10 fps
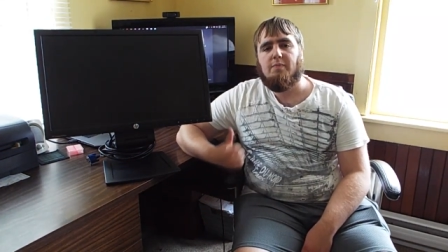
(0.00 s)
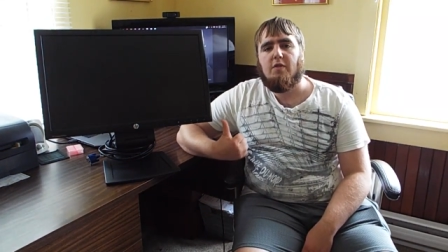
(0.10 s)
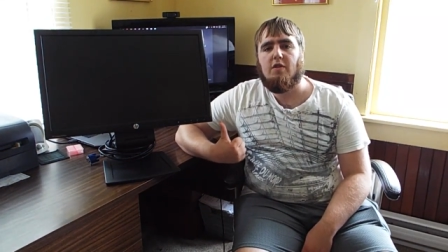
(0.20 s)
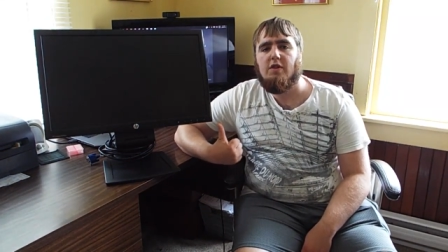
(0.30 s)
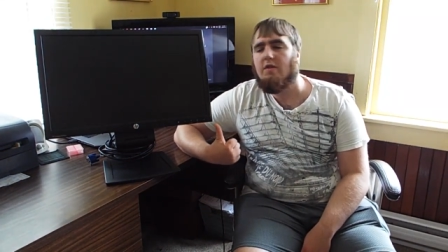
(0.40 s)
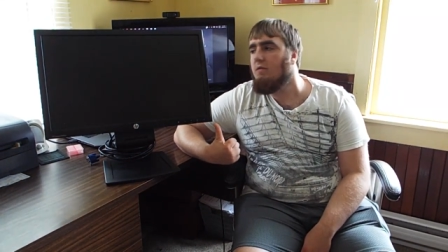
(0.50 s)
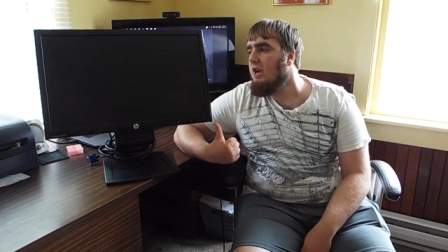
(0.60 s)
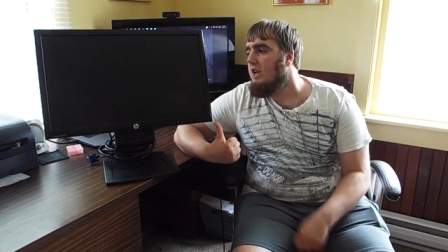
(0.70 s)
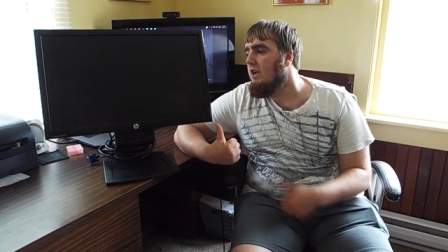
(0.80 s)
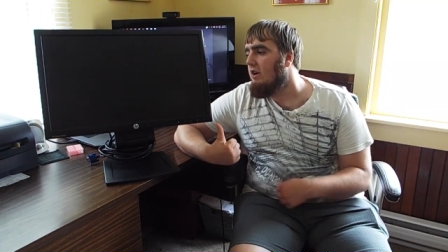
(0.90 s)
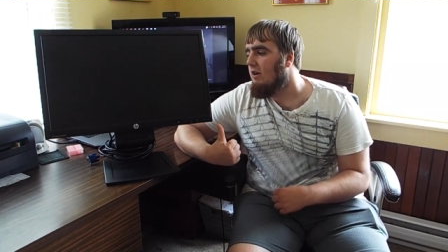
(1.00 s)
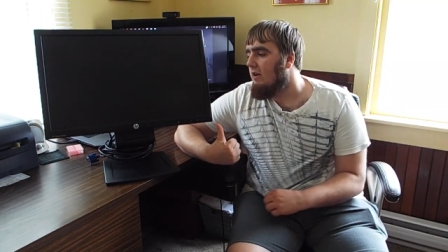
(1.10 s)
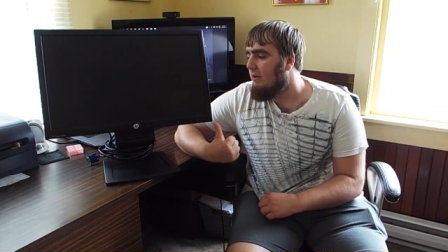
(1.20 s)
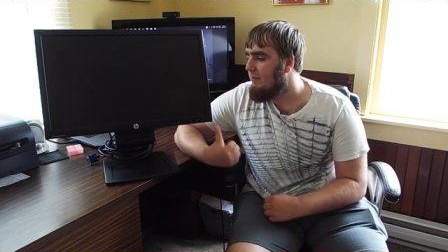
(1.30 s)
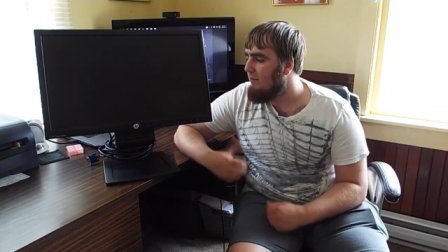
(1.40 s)
So this right here
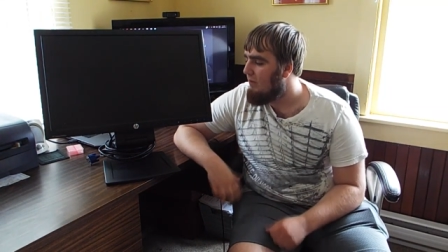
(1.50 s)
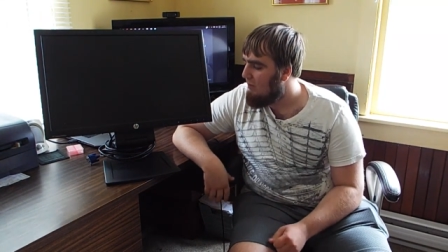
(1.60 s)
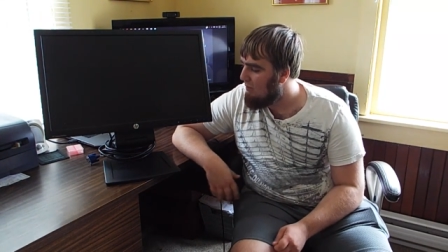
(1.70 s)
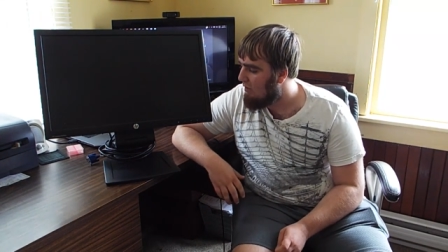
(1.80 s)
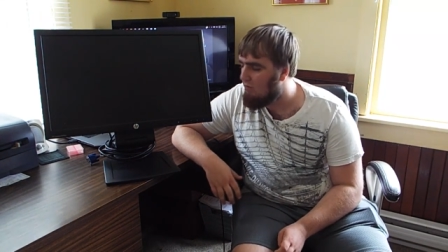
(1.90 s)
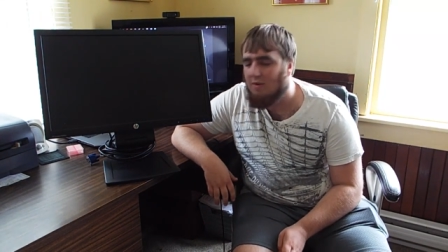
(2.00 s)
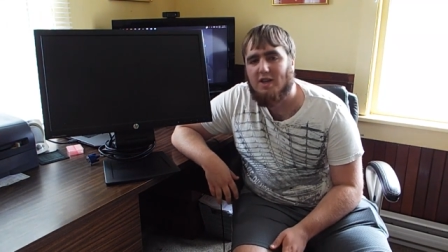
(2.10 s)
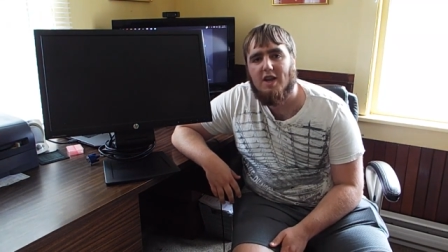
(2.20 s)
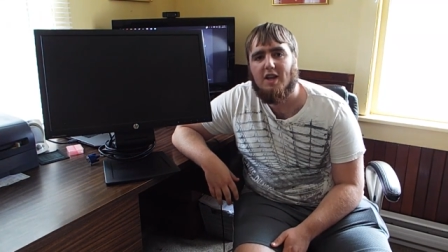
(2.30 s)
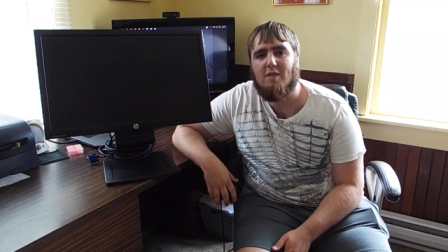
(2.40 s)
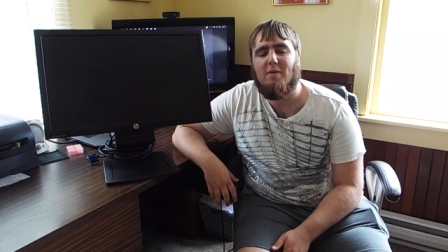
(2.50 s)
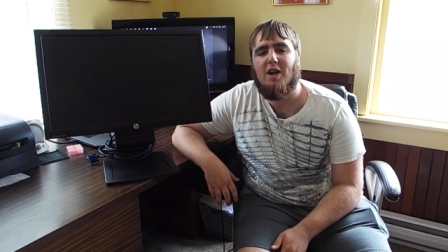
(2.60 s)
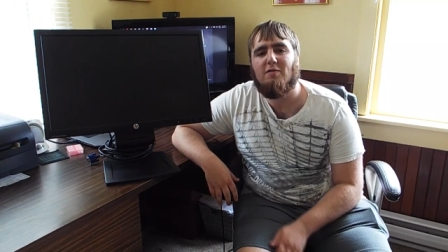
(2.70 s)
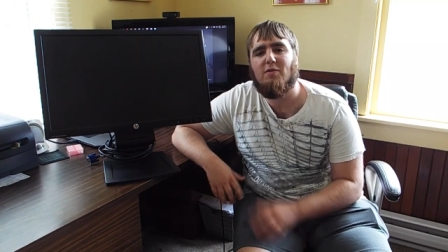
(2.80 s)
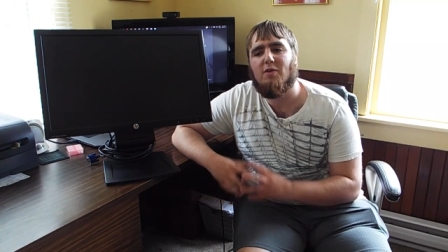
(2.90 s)
was what my dad came
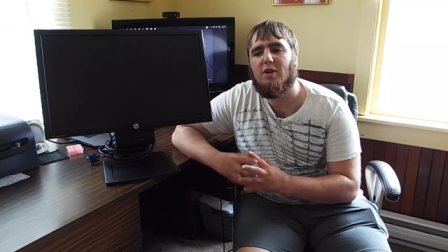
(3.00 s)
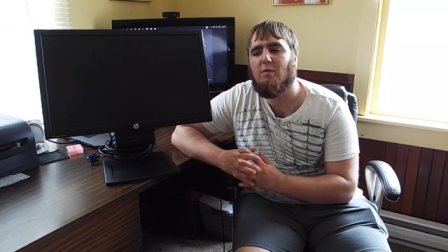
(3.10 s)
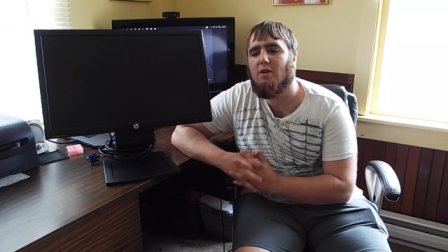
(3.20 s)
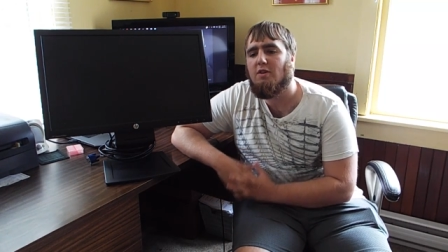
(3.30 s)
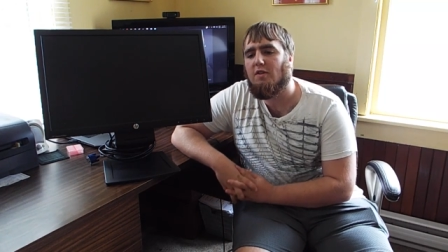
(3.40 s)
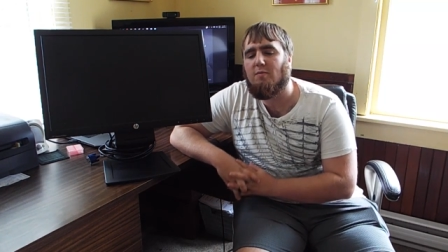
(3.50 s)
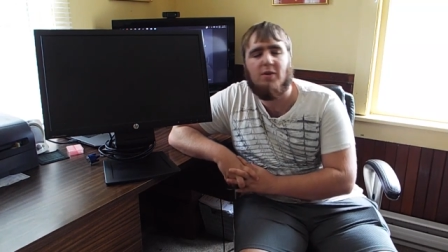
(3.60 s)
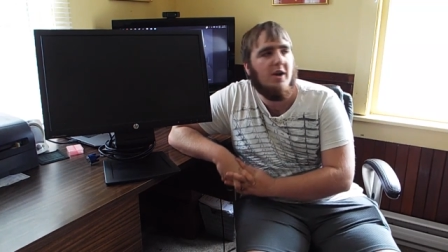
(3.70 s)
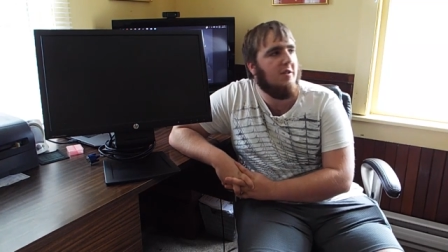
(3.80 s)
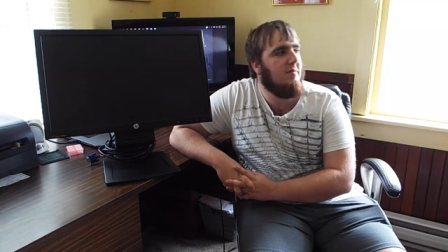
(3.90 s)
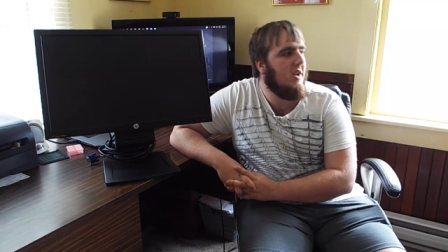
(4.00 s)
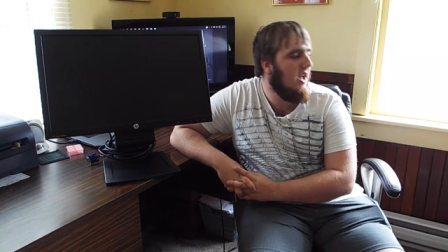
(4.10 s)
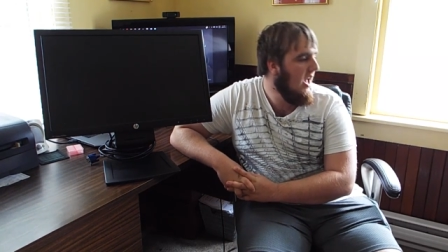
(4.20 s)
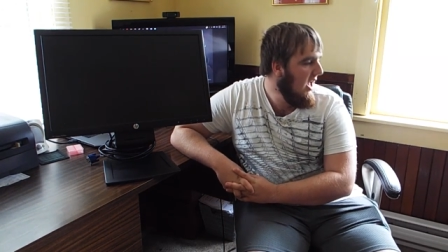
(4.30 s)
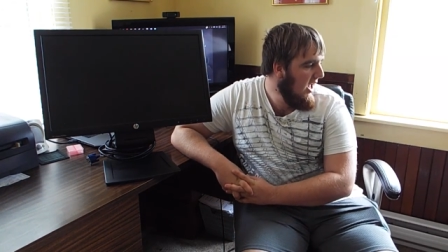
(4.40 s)
back for. He wanted to surprise me,
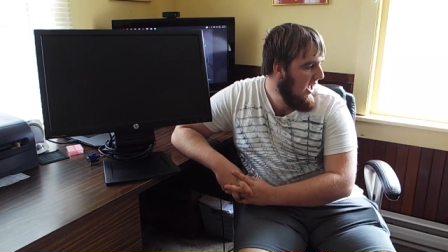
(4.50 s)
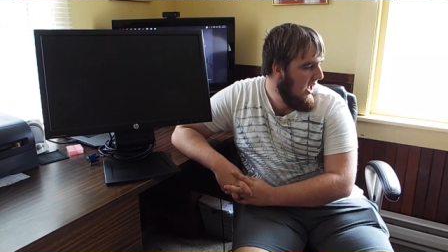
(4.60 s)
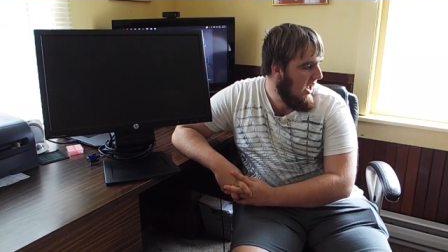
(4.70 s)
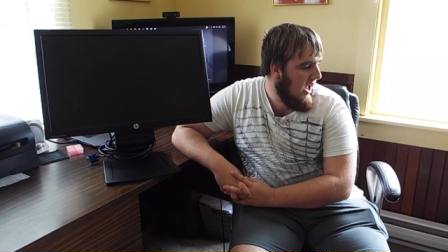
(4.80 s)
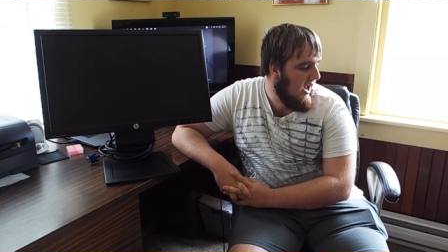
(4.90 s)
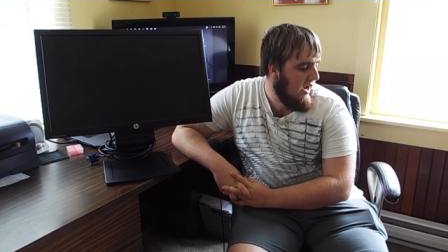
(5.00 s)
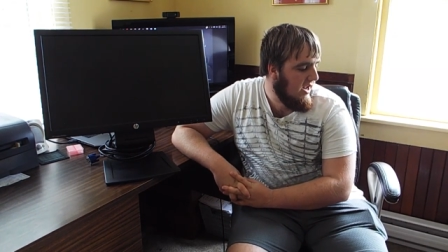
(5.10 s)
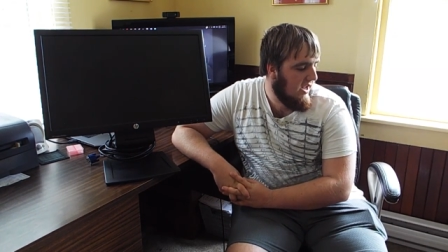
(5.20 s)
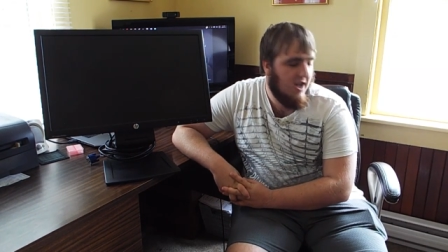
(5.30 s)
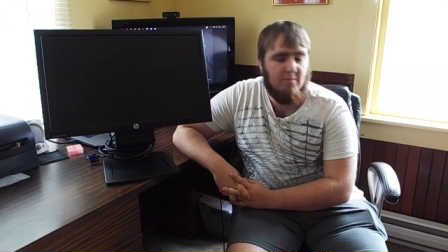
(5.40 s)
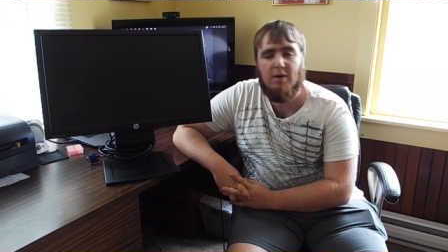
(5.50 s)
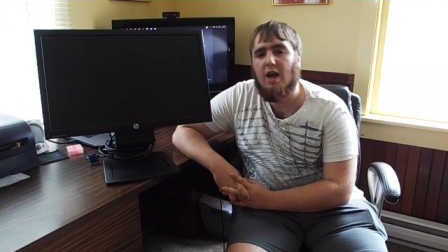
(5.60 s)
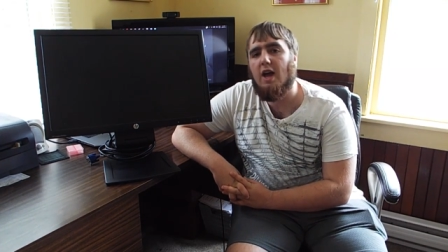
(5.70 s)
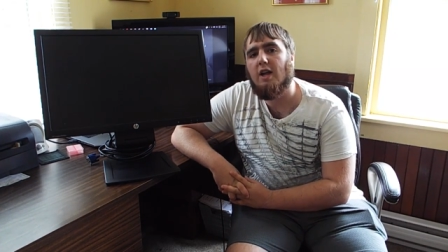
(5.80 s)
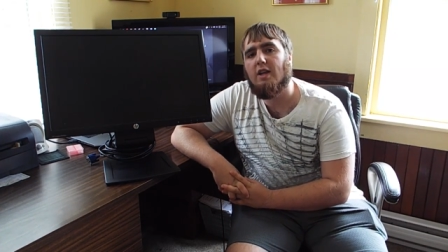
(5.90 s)
and he came
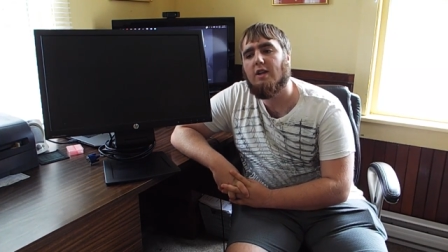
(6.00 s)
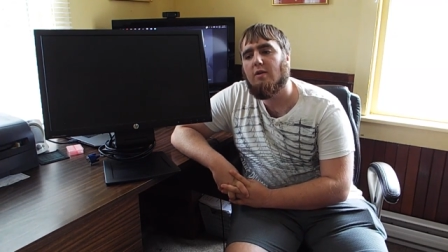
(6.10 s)
back.